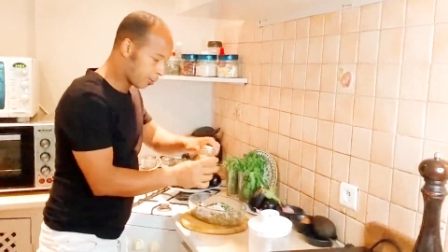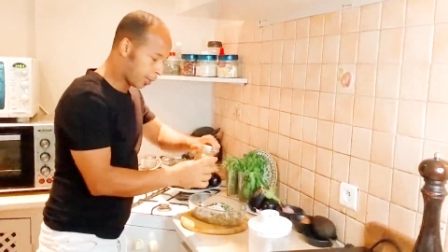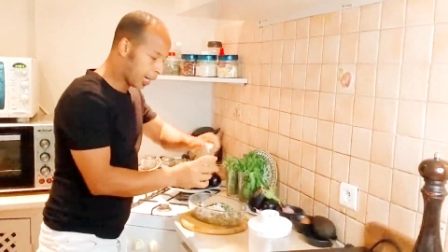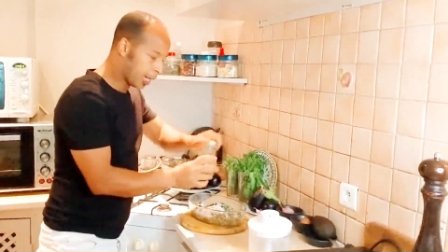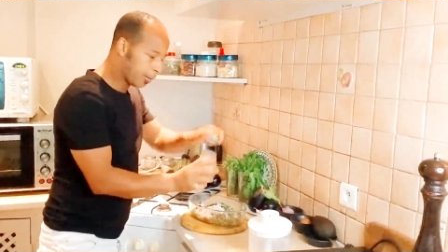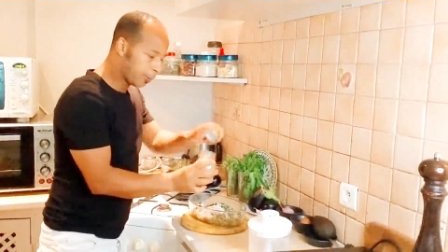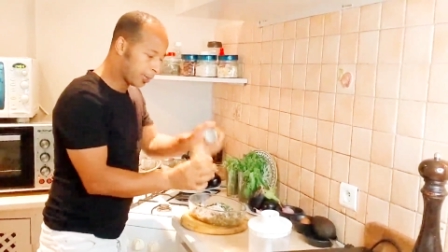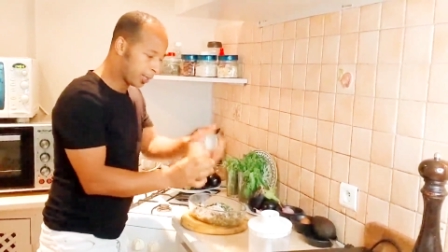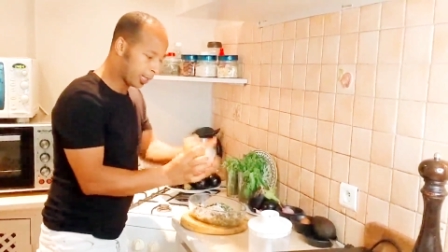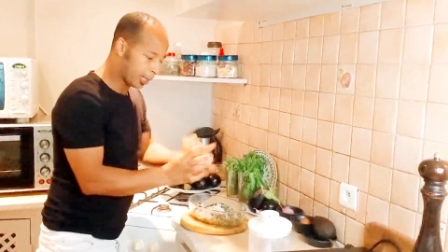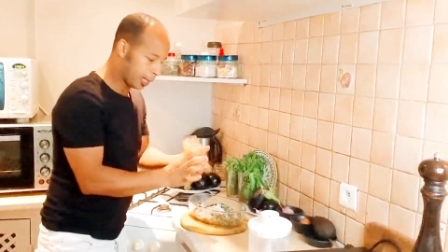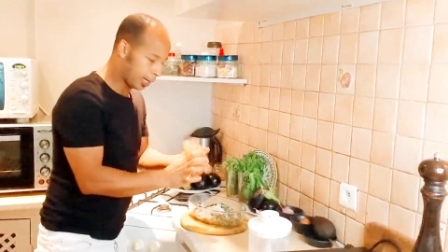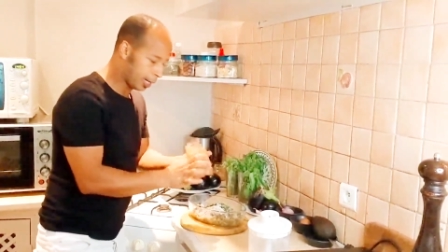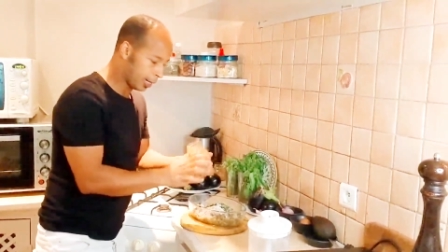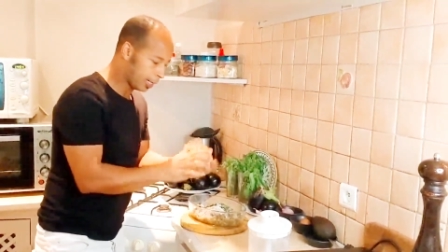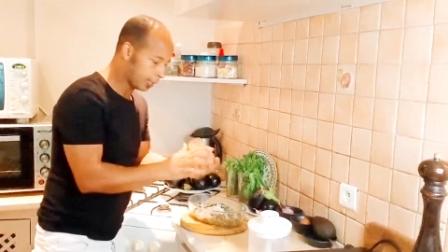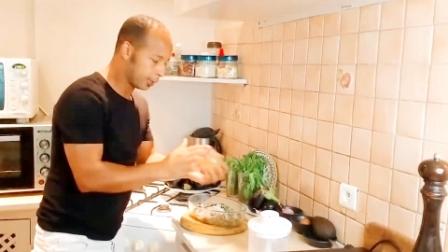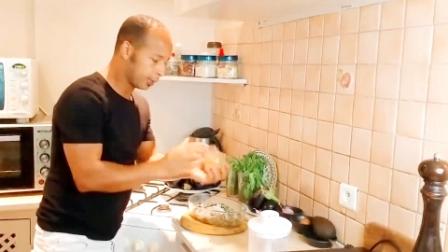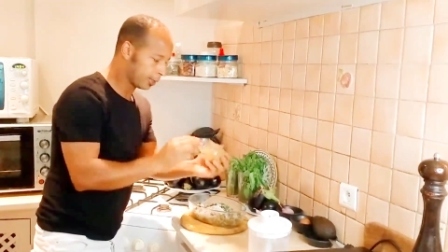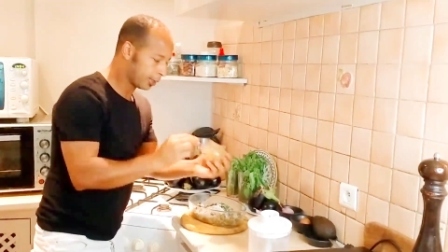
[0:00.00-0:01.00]
I will
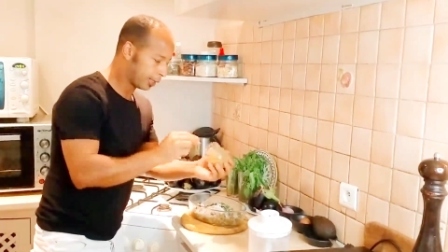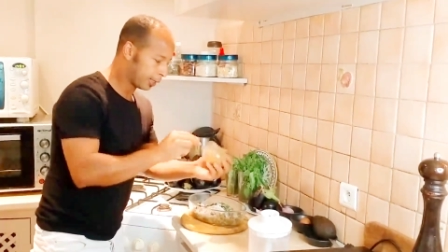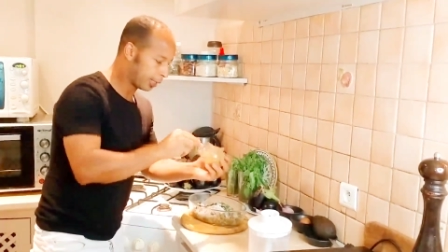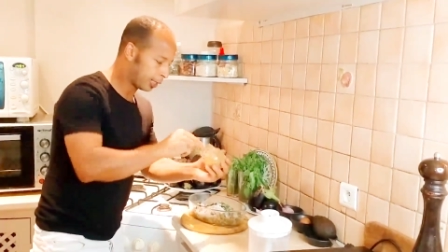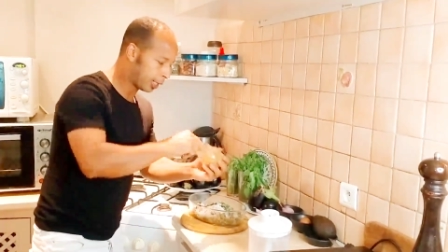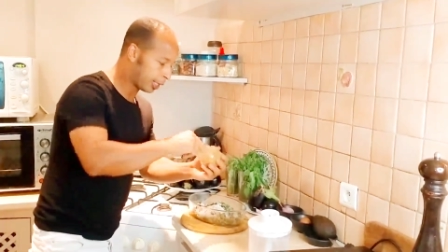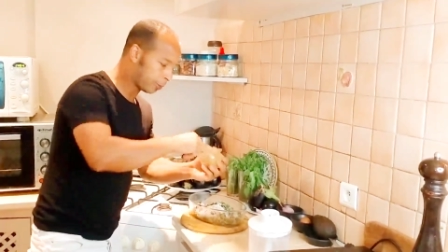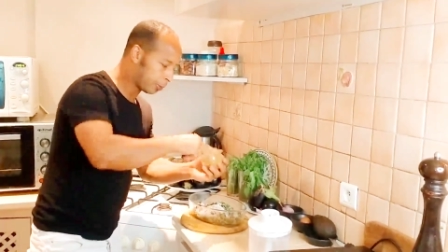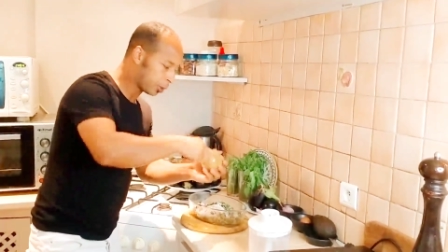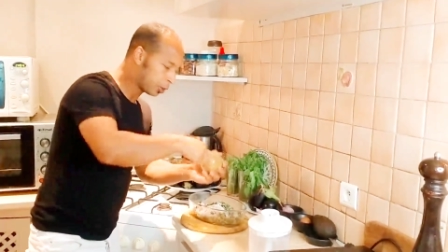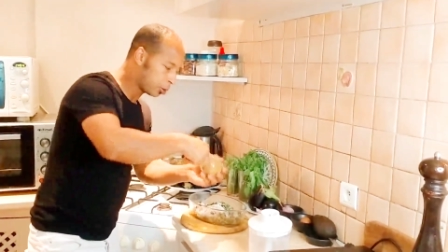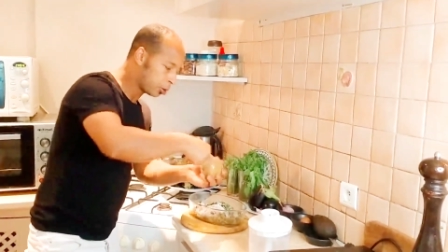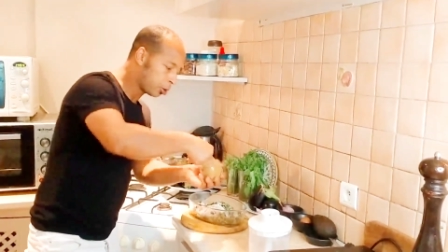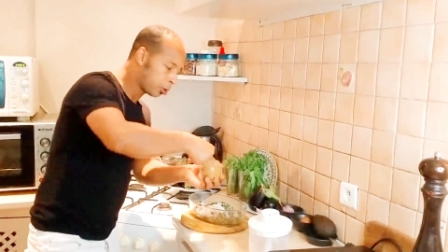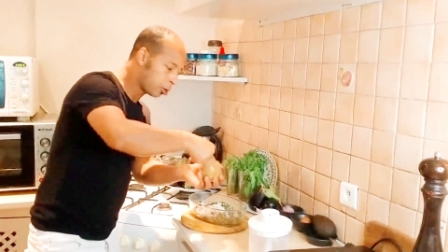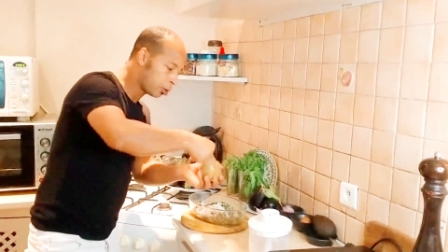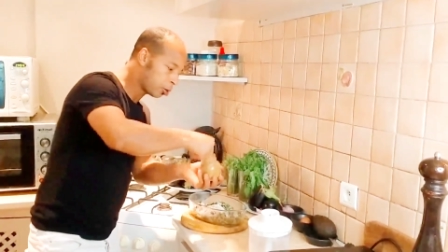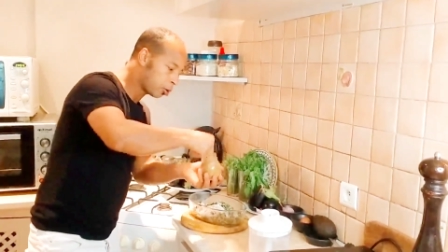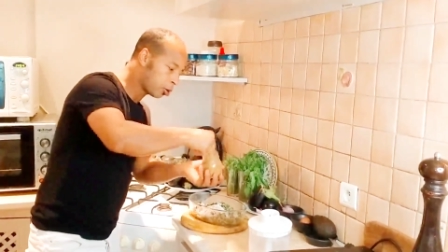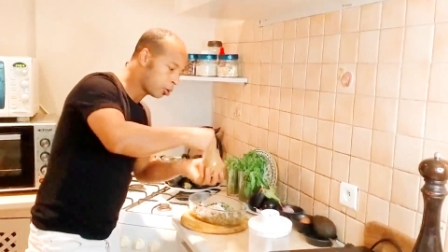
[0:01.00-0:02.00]
add a little bit
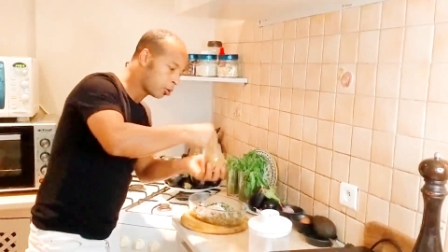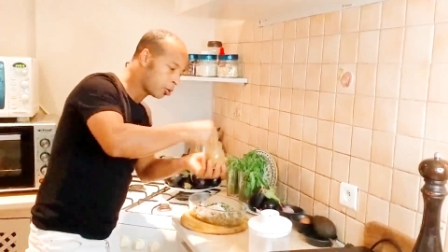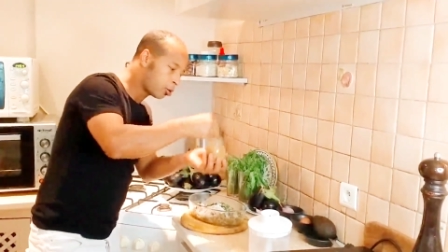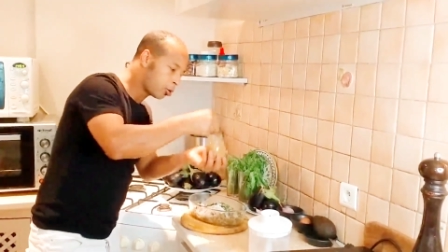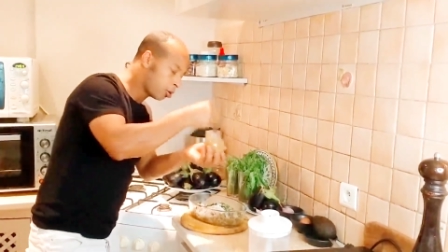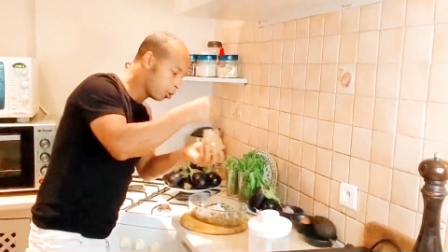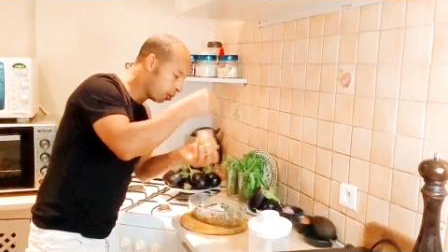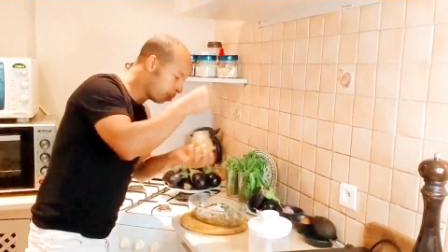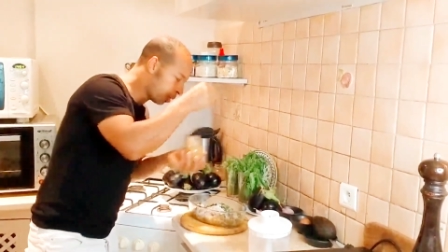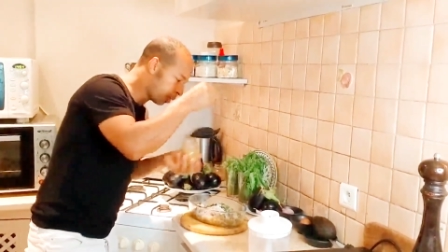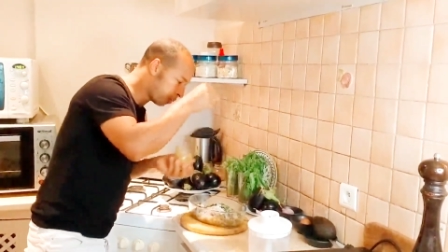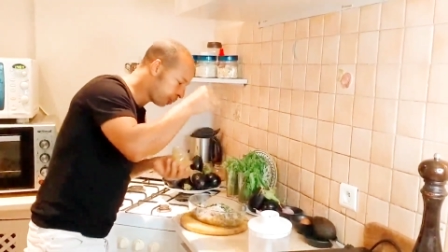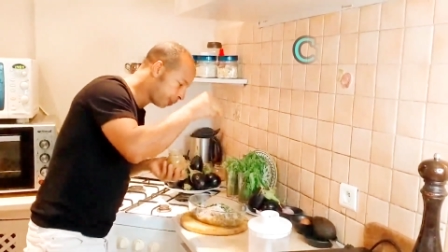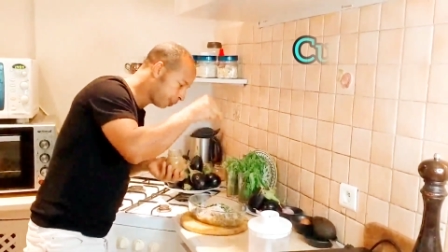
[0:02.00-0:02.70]
cumin.